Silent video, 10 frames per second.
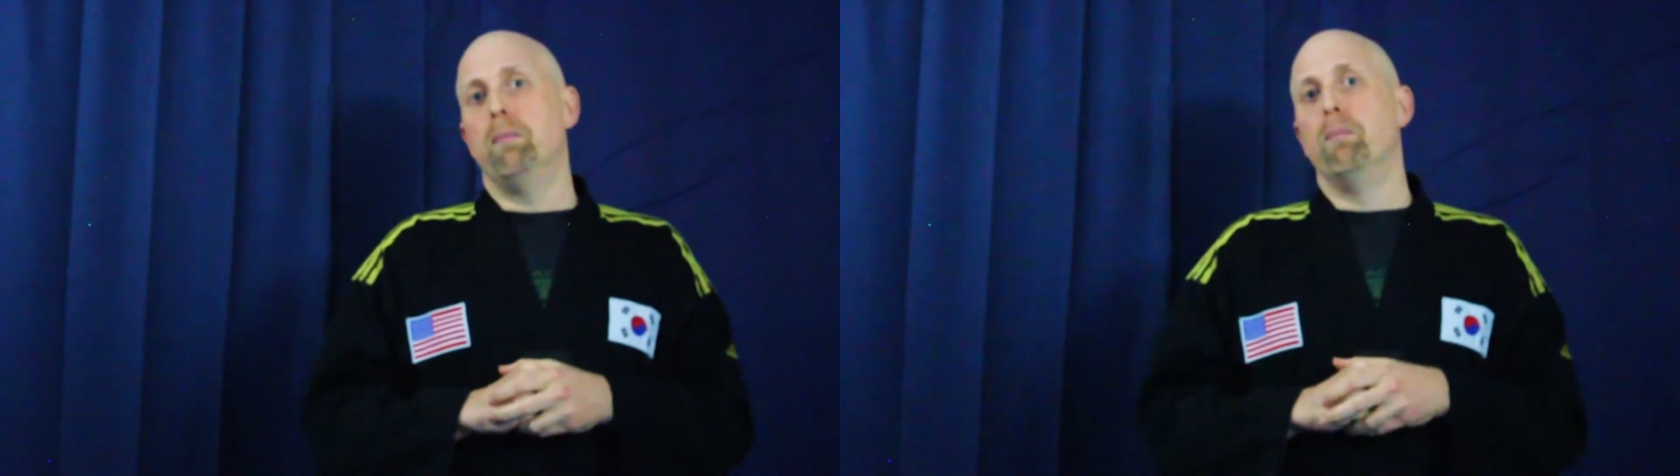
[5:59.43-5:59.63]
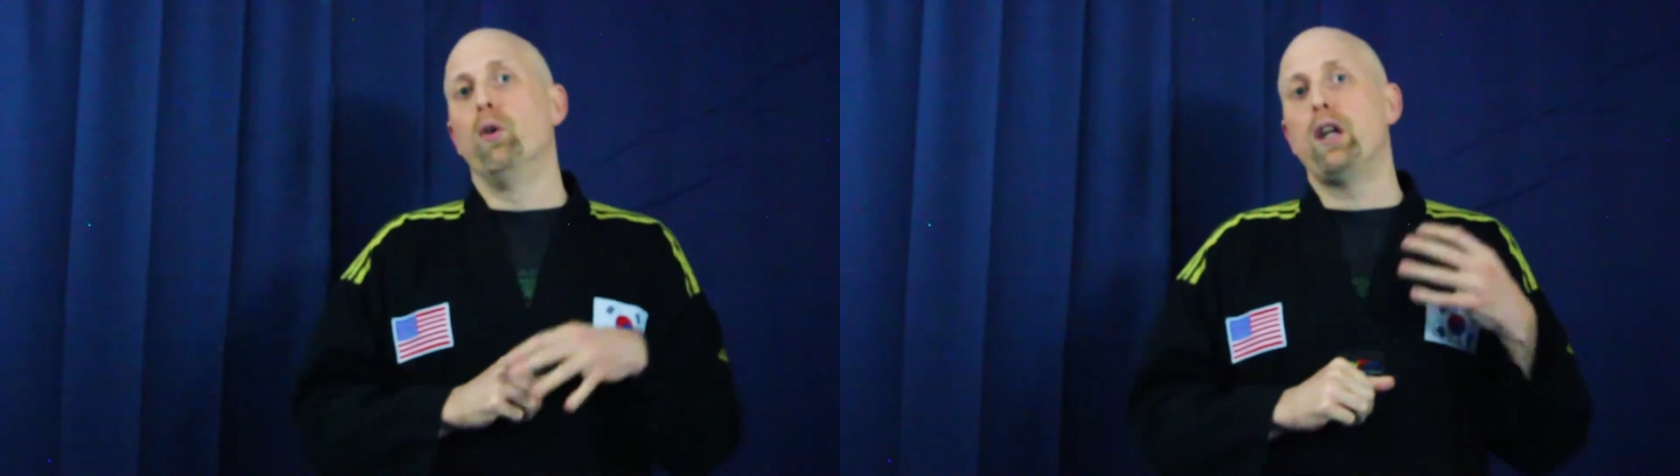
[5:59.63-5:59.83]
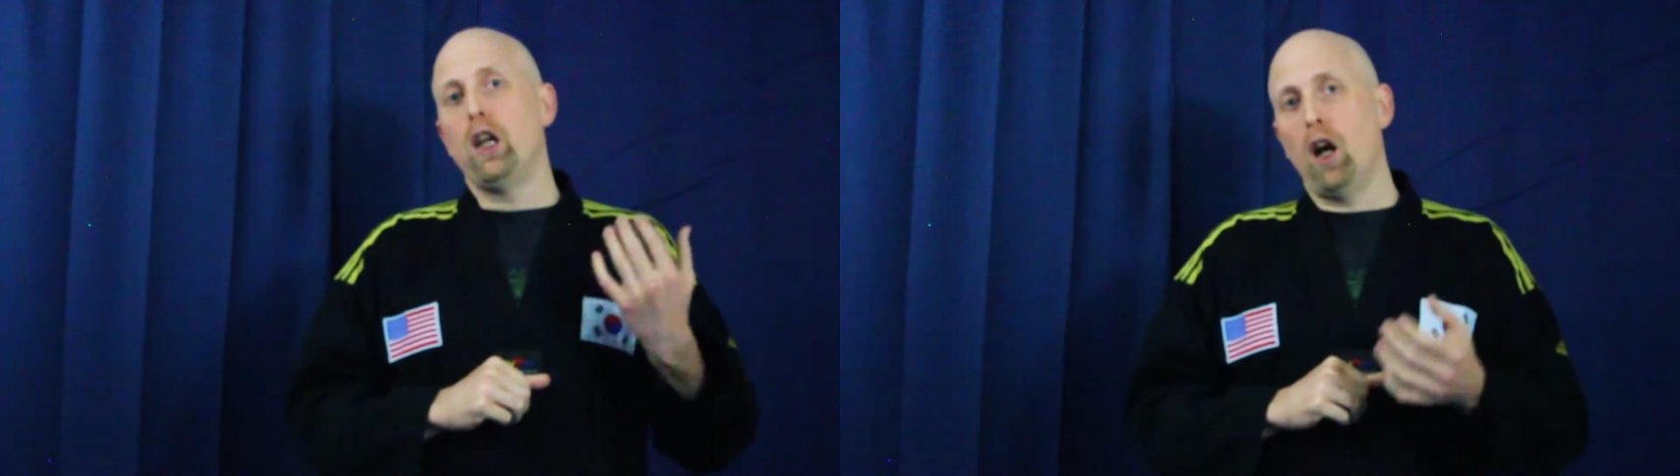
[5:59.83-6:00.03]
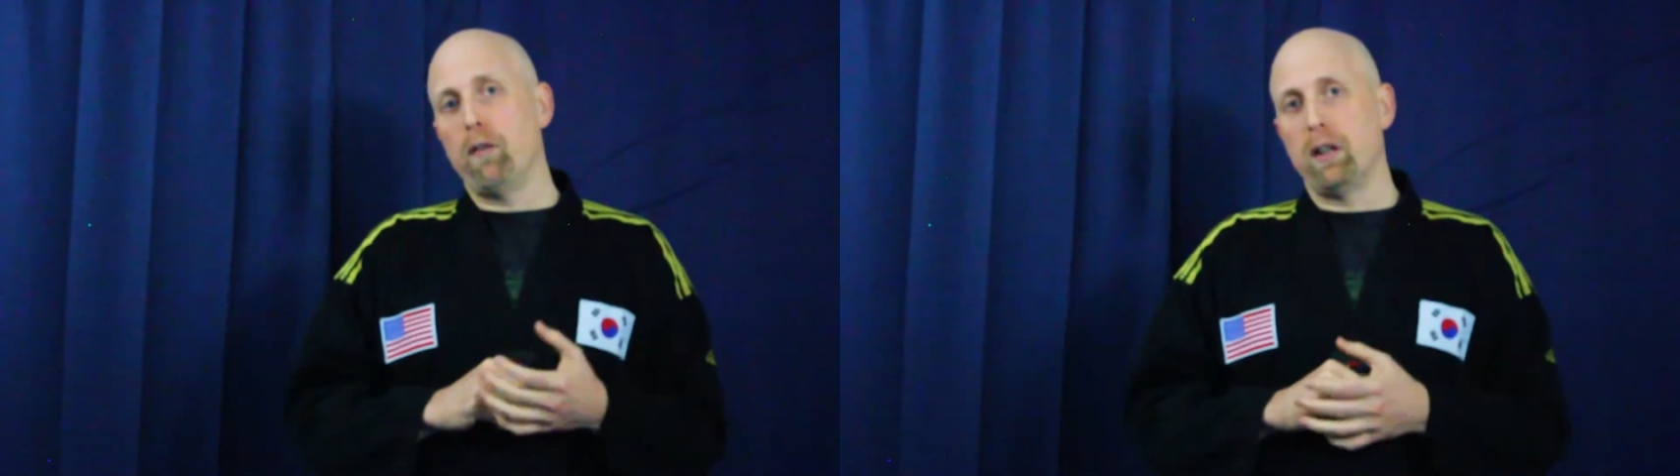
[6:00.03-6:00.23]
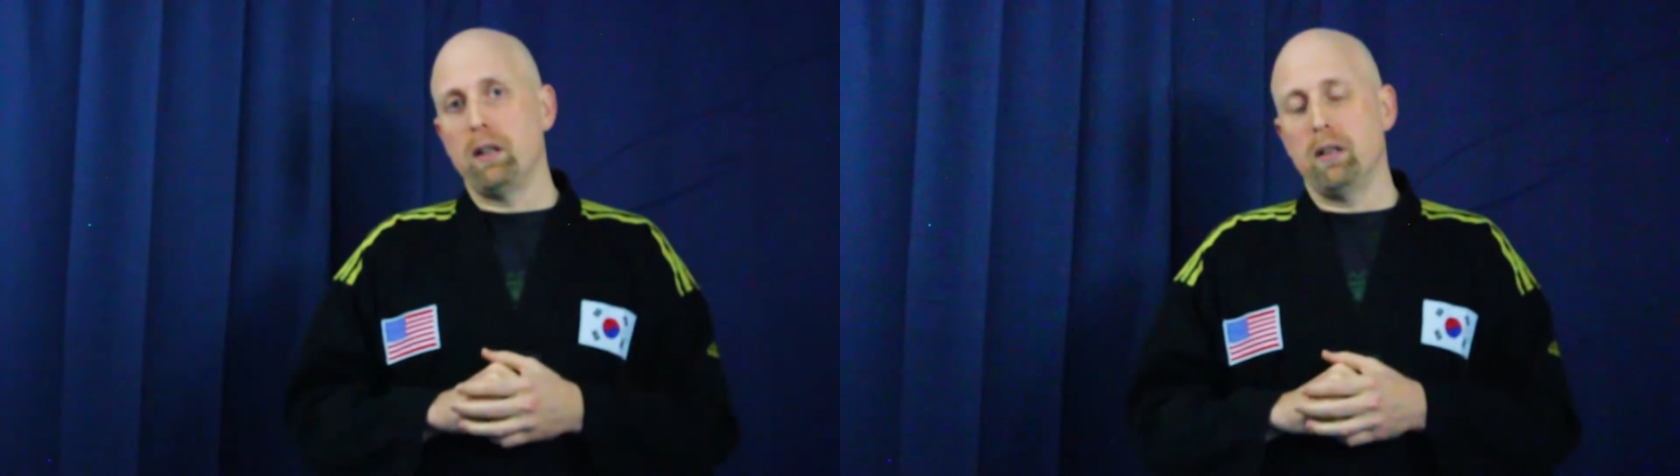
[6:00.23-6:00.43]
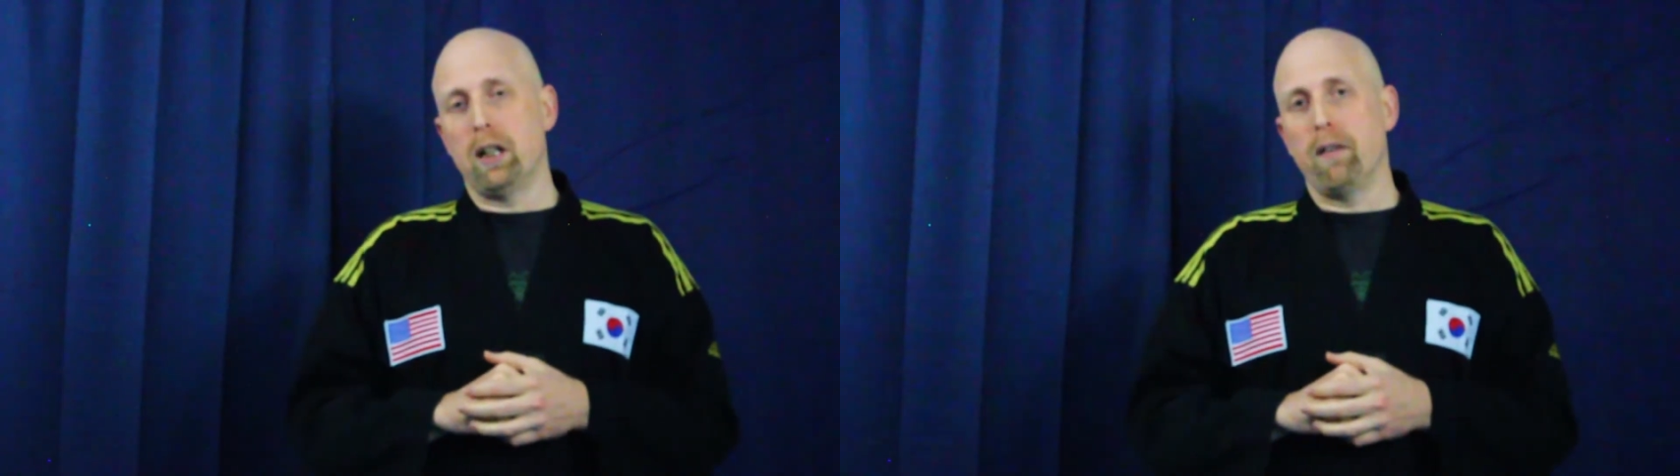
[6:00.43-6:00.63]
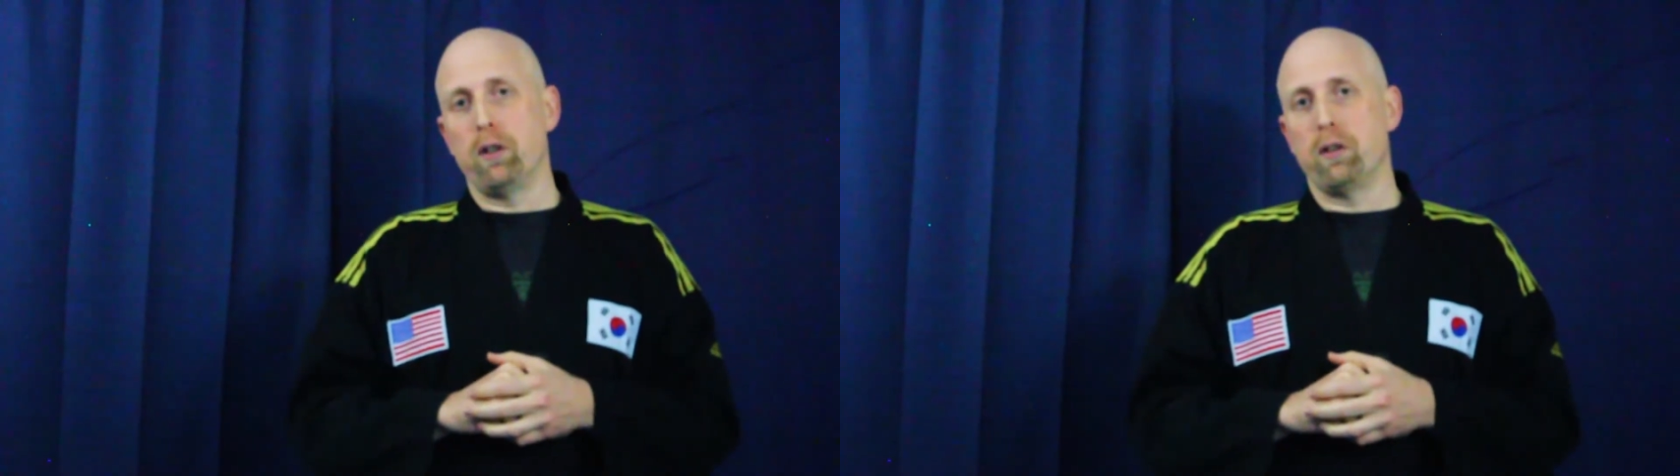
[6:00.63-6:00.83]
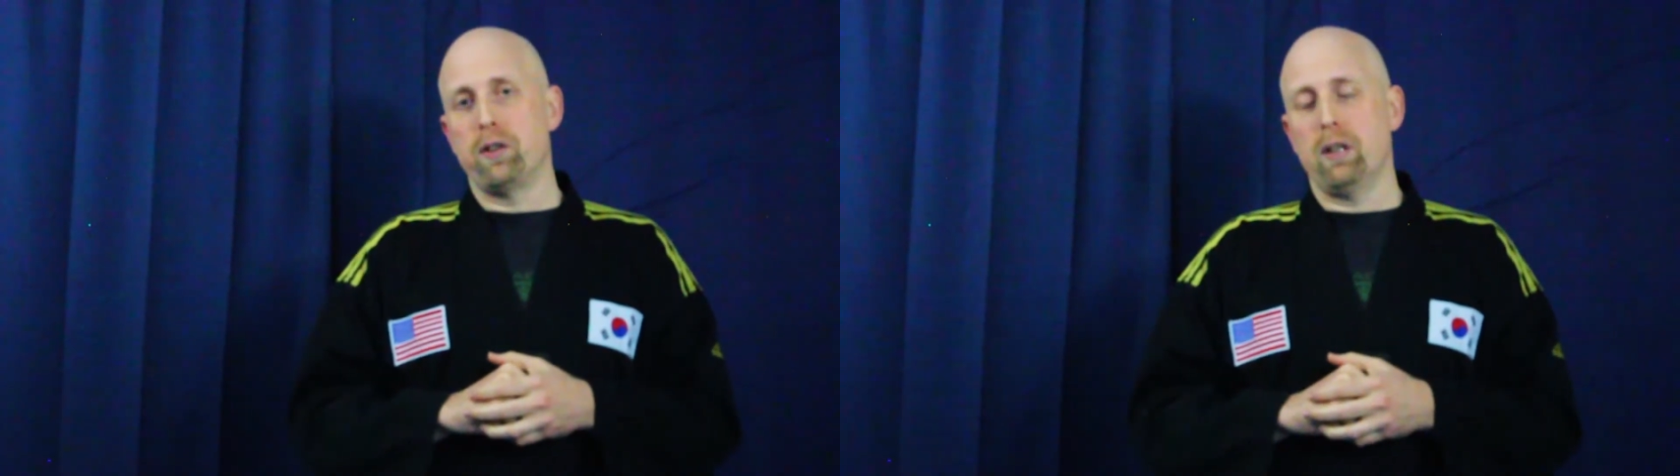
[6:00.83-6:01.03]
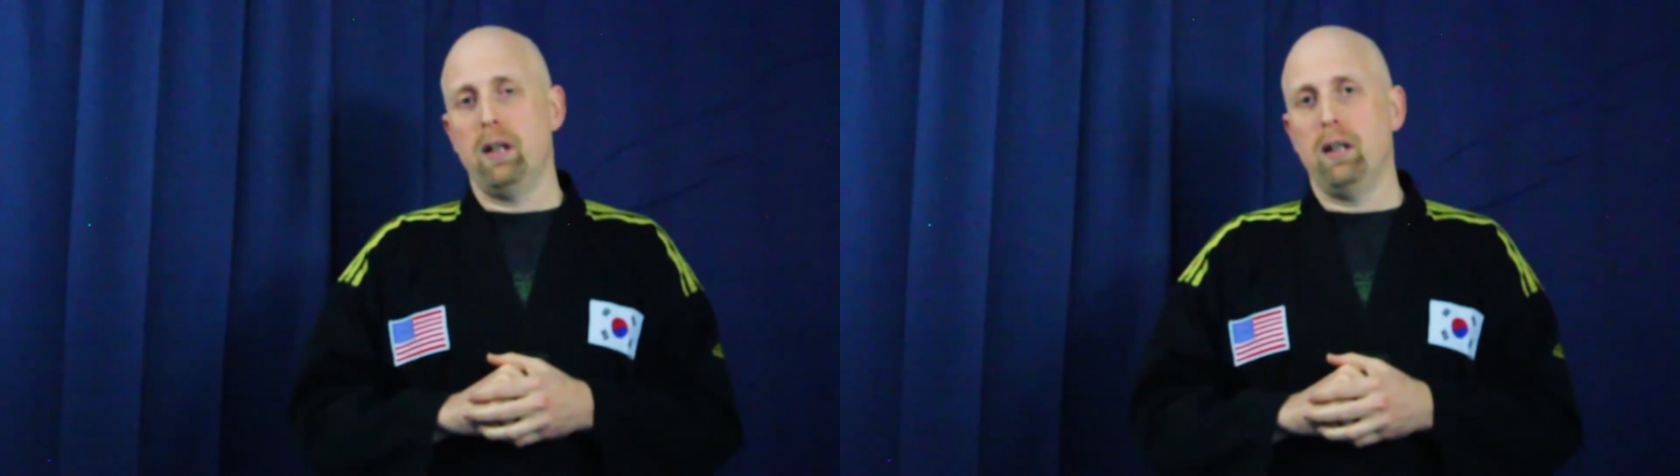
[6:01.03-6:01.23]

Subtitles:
looking over the governor's